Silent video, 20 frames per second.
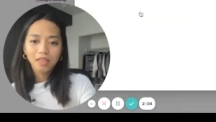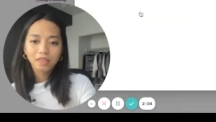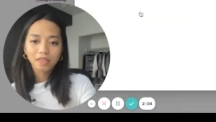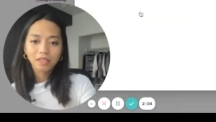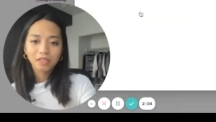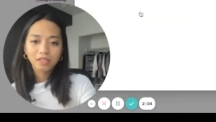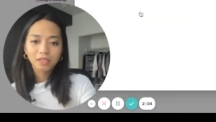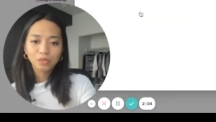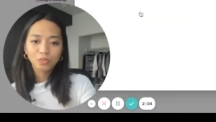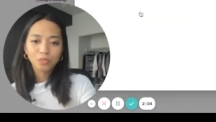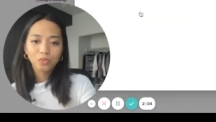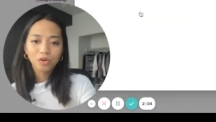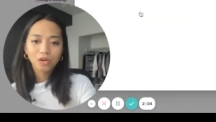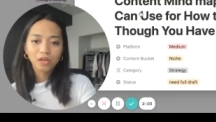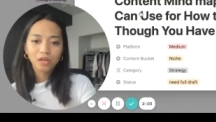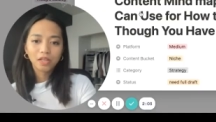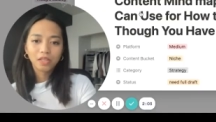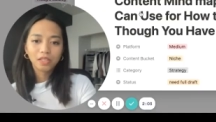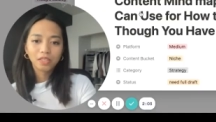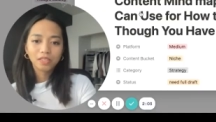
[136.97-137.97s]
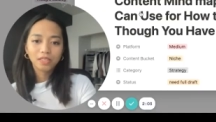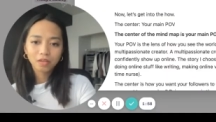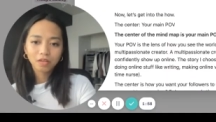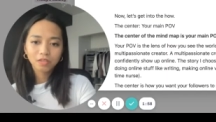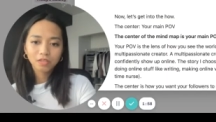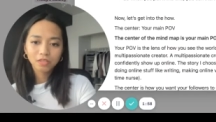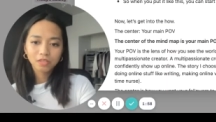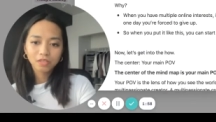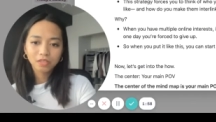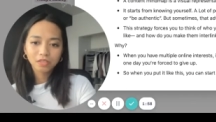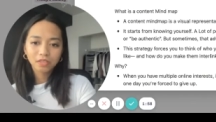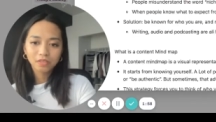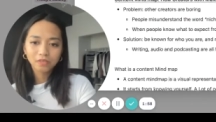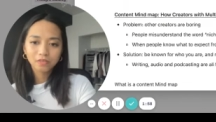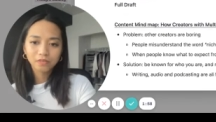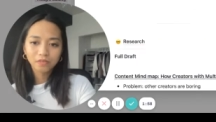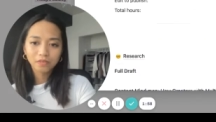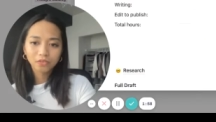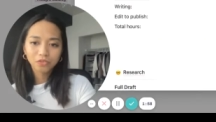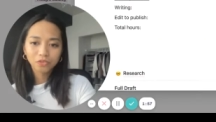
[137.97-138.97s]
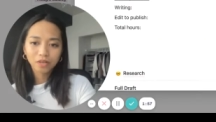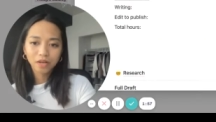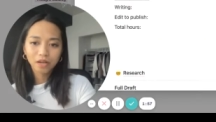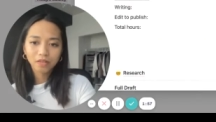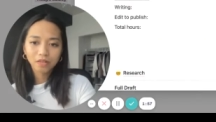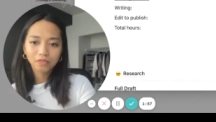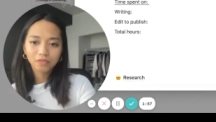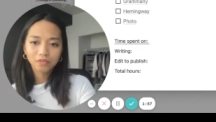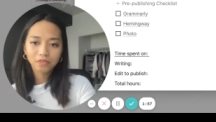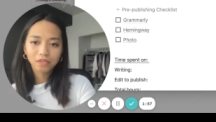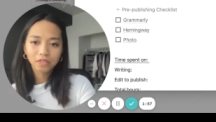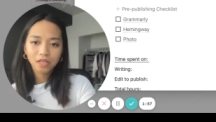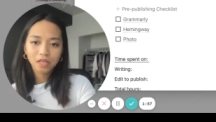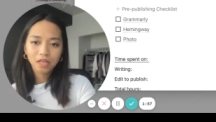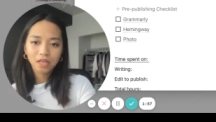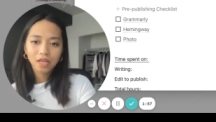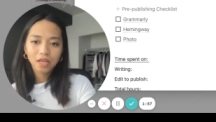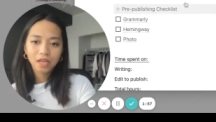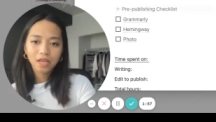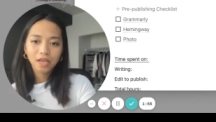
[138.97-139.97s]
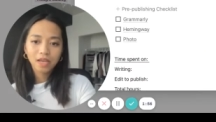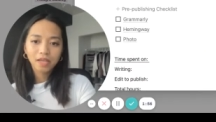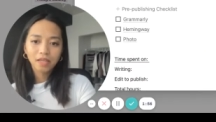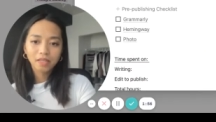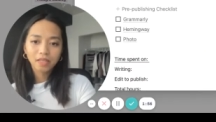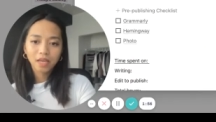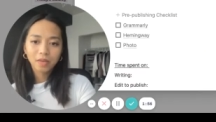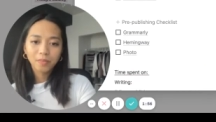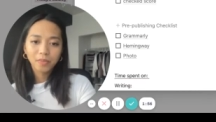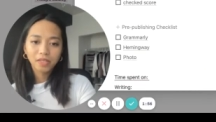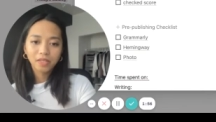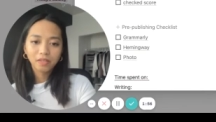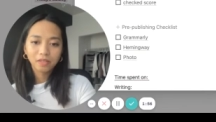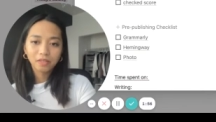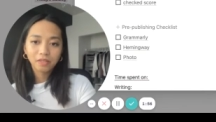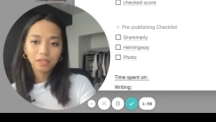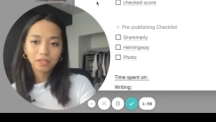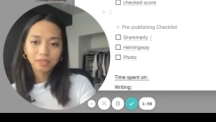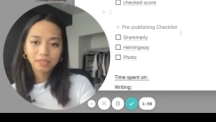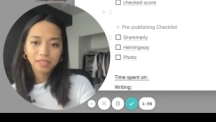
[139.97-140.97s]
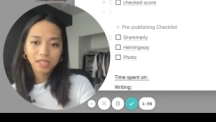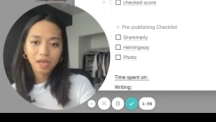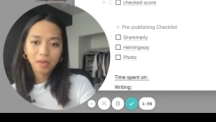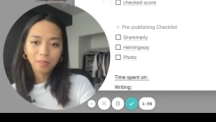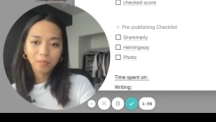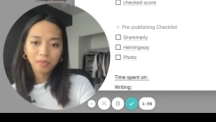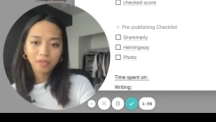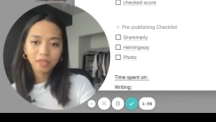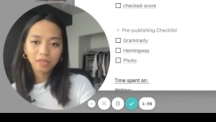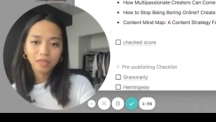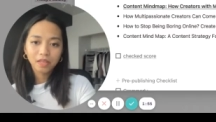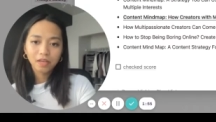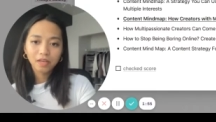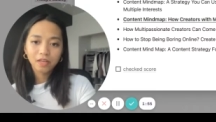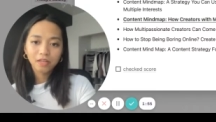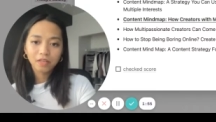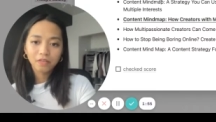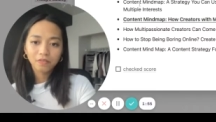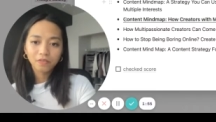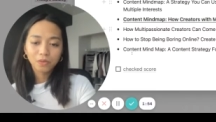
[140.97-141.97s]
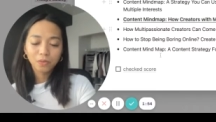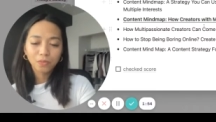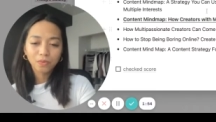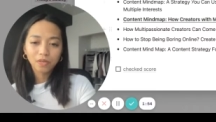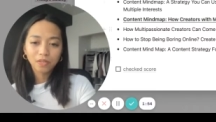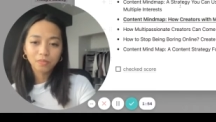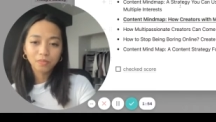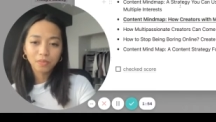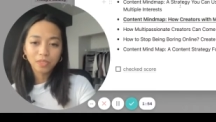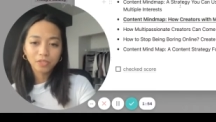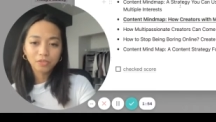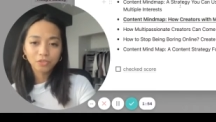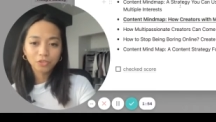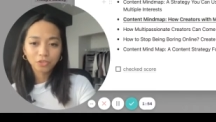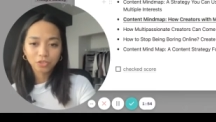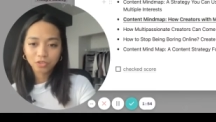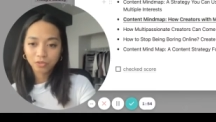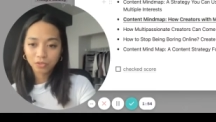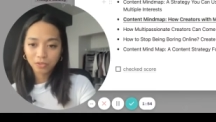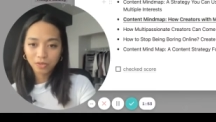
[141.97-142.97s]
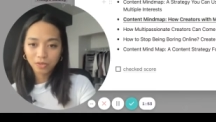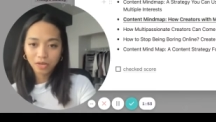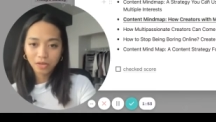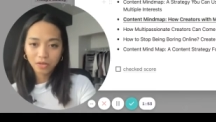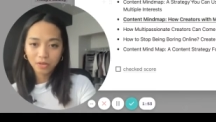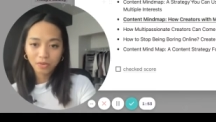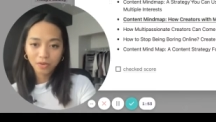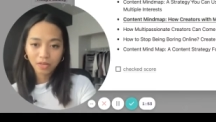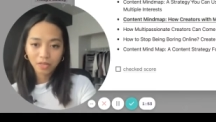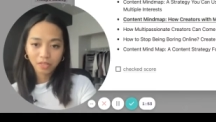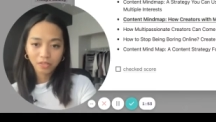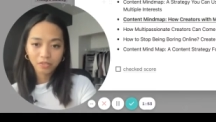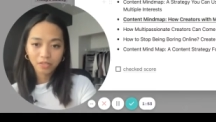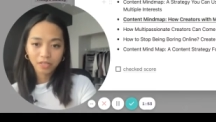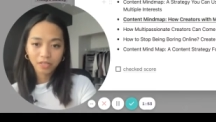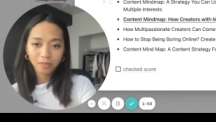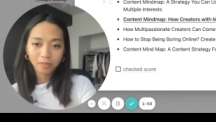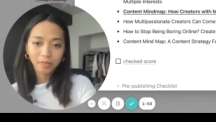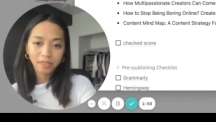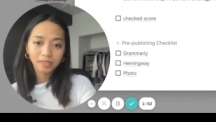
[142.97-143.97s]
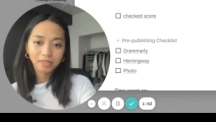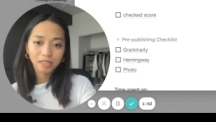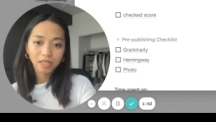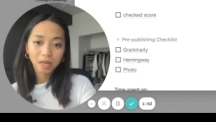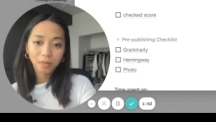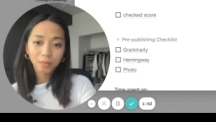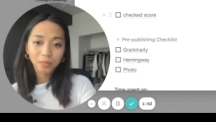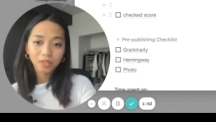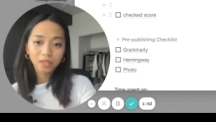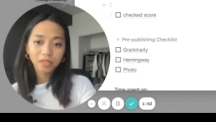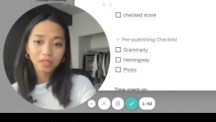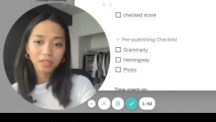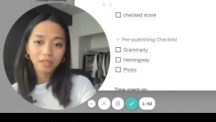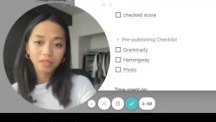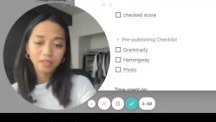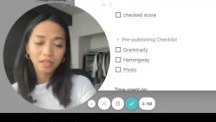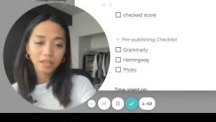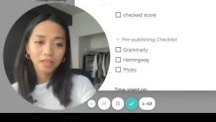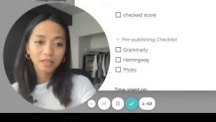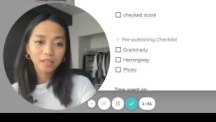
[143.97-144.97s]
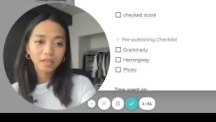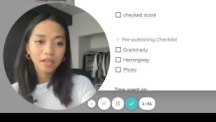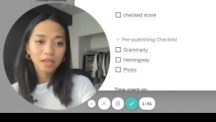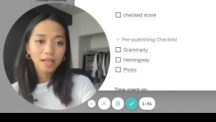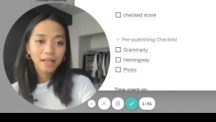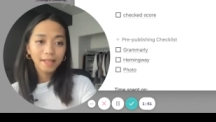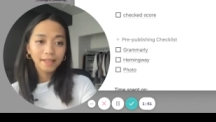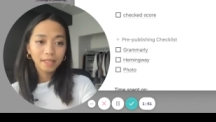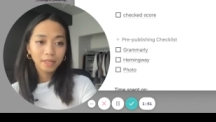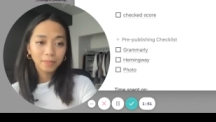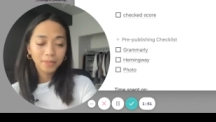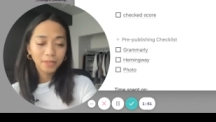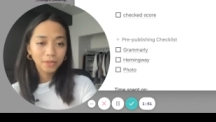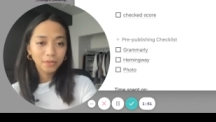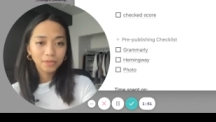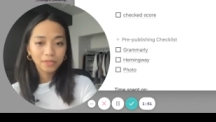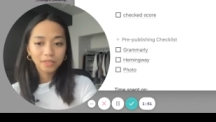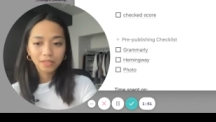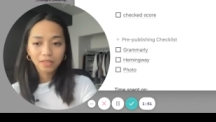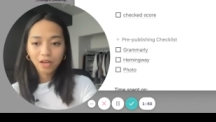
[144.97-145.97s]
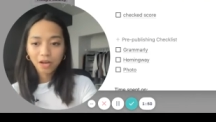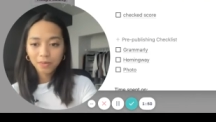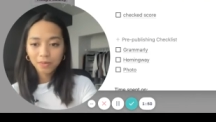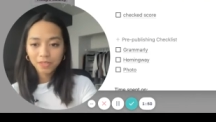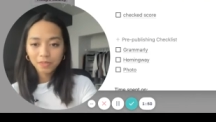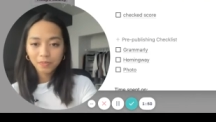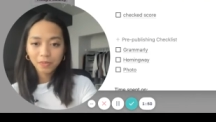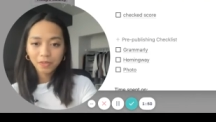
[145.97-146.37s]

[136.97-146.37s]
This one also needs a full draft. And I made a little template there. If you want me to show you how I create my template, then let me know in the comments